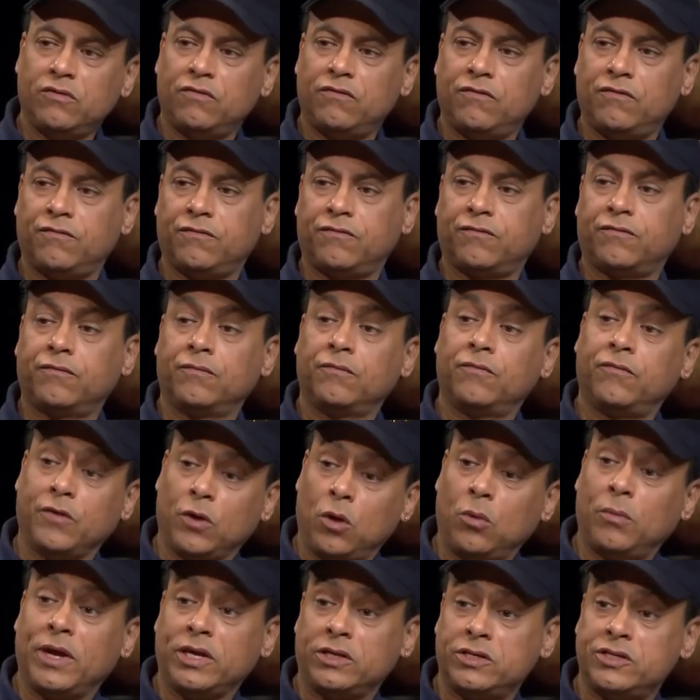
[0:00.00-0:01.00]
to f
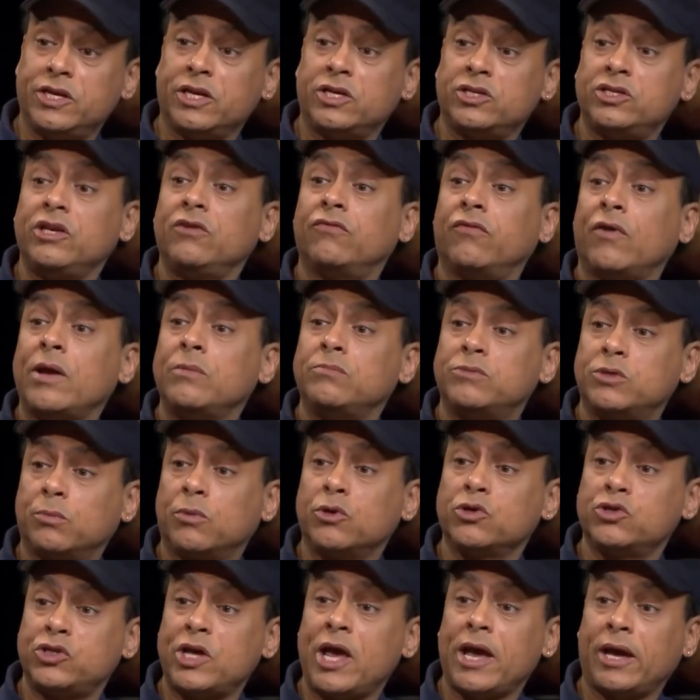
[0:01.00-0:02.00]
film at sixty frames
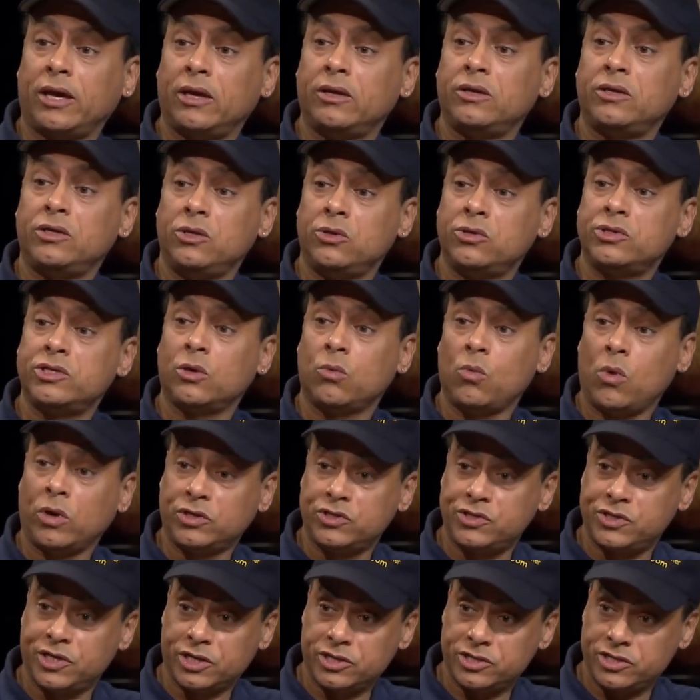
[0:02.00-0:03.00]
per second using
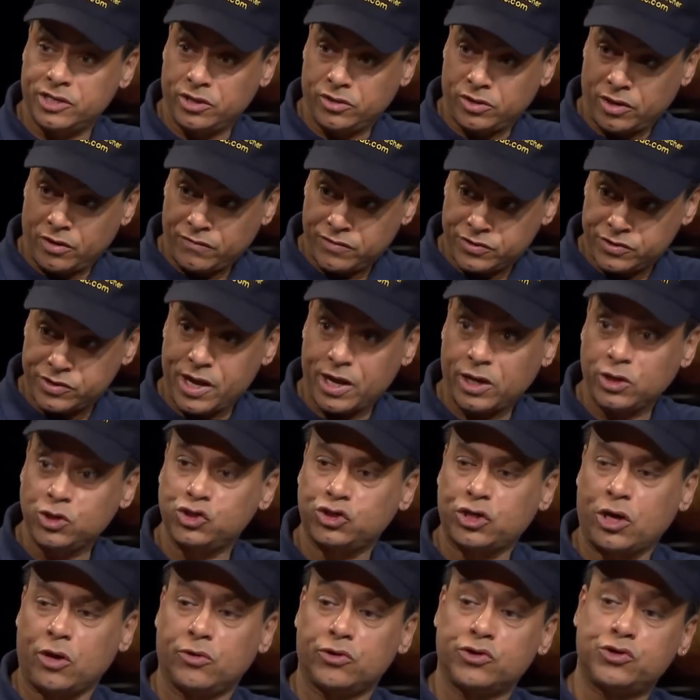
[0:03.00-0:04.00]
one sixtieth of a second
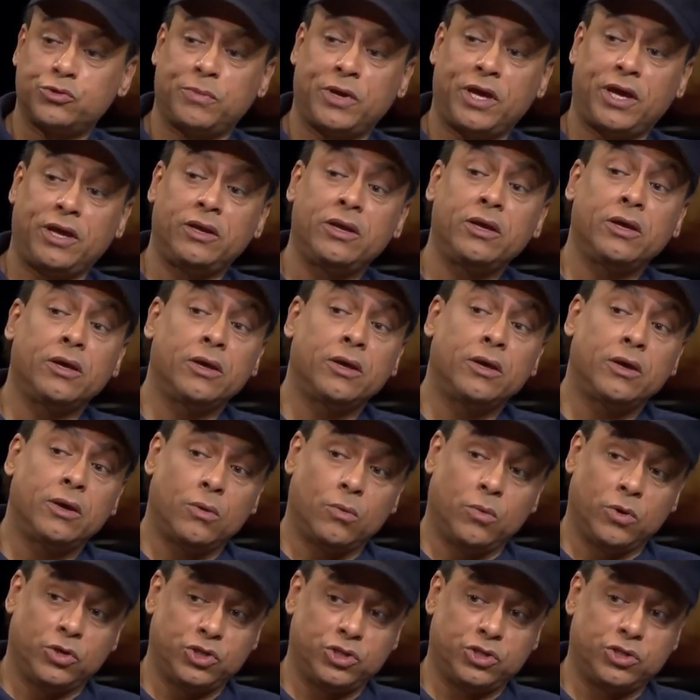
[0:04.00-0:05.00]
shutter speed,
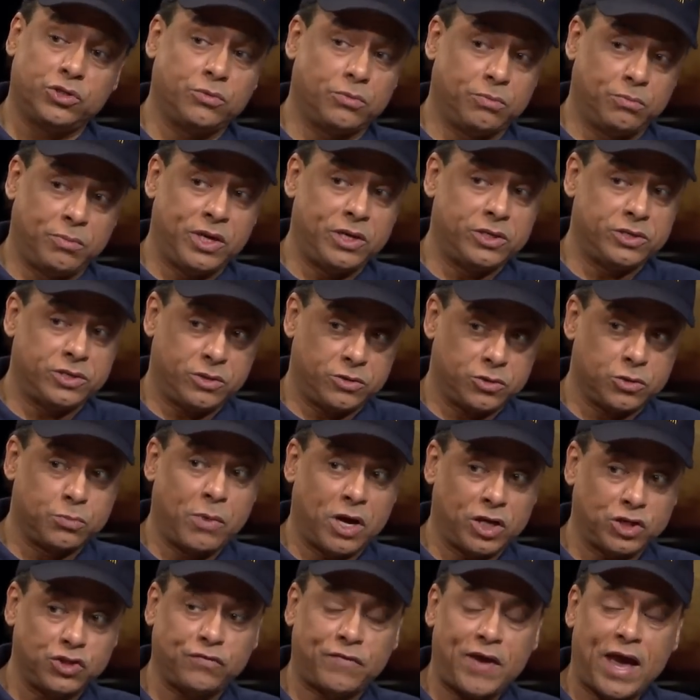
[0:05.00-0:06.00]
which means it's
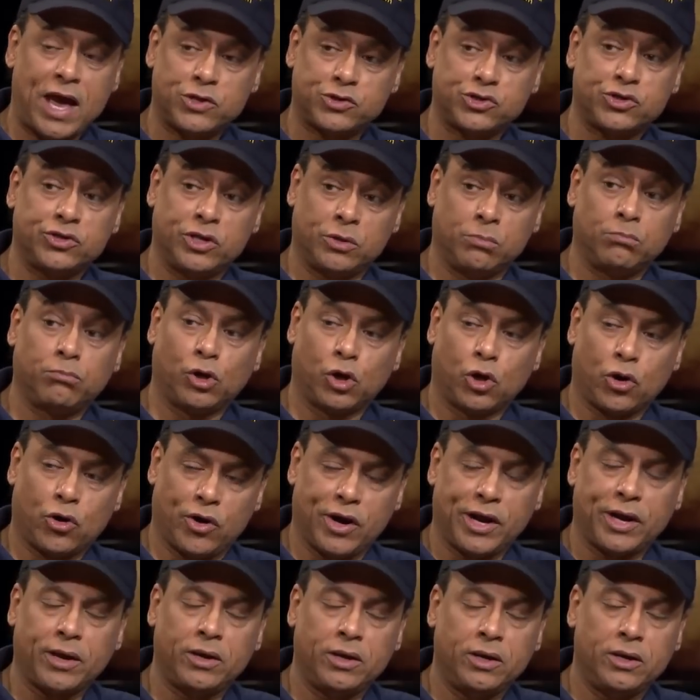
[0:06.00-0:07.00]
much faster than
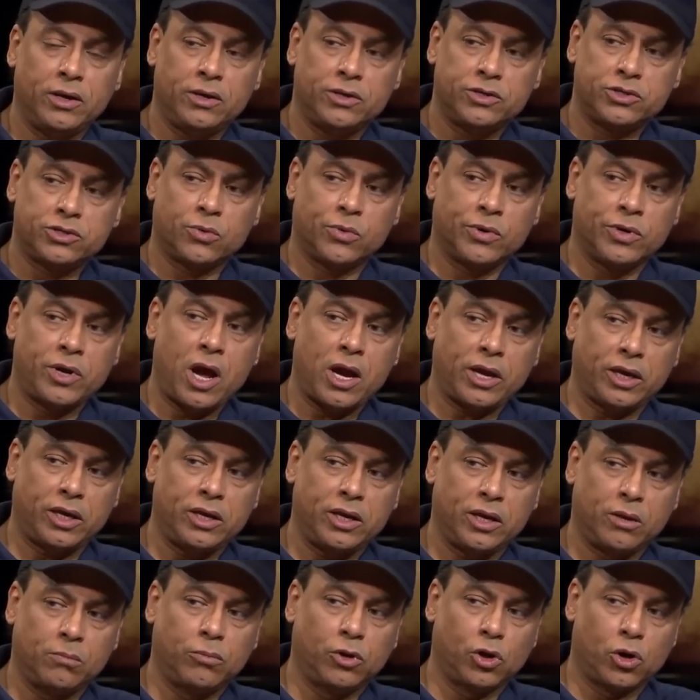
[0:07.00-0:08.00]
blurring, so we're not
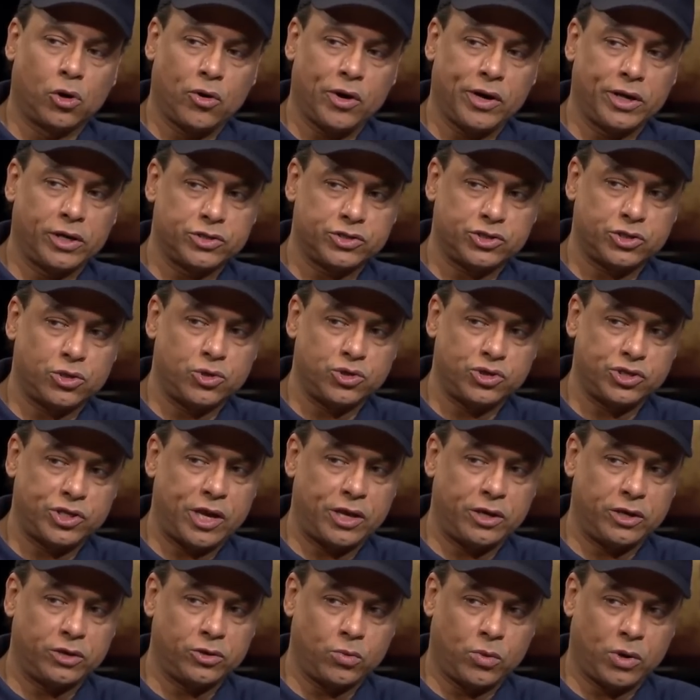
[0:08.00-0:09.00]
getting blurring
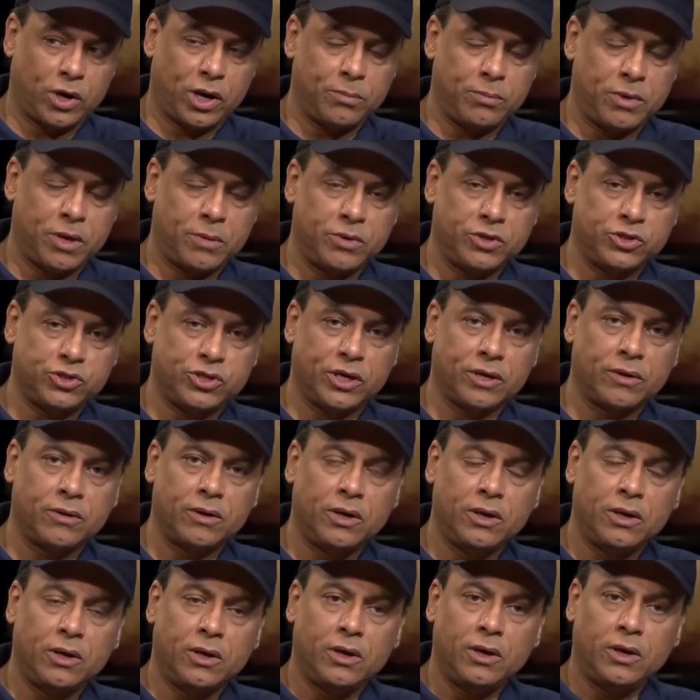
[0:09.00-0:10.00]
associated with what I'm imaging.
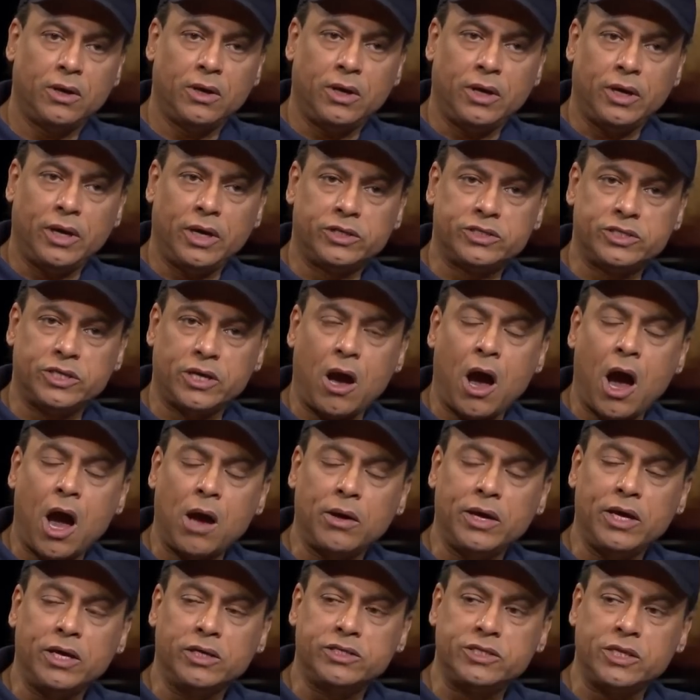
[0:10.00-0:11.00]
It's,
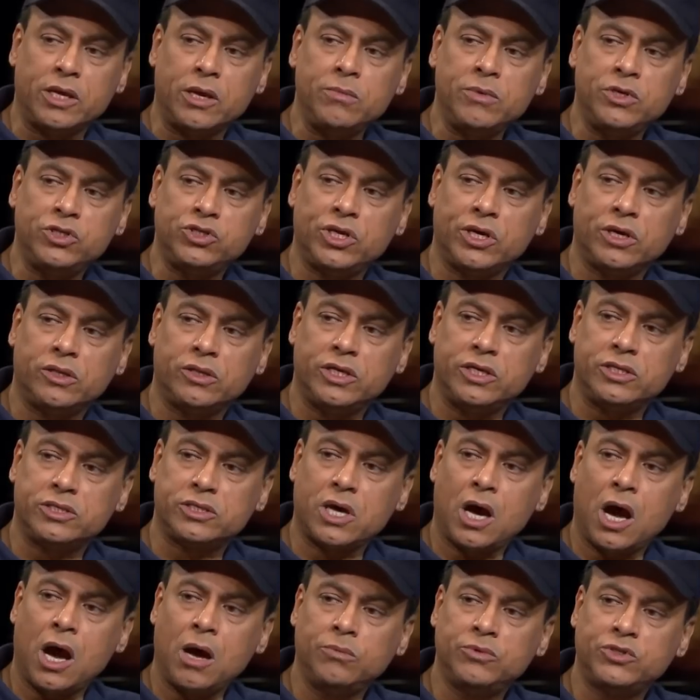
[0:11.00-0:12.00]
uh, it's imaging
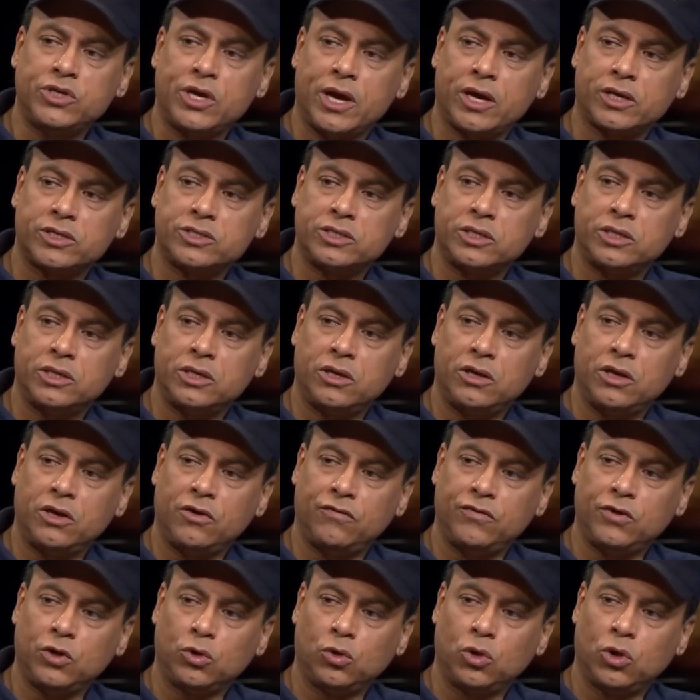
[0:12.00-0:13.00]
these objects, and
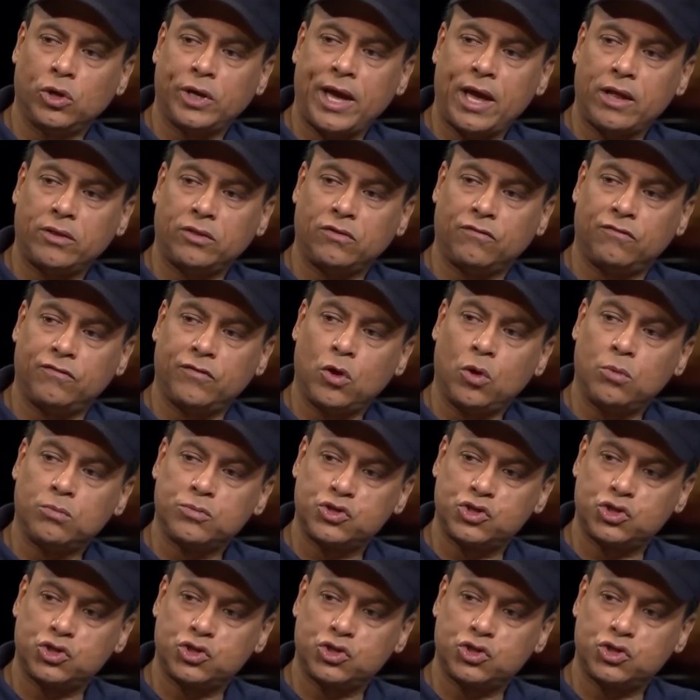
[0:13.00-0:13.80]
if you look at the film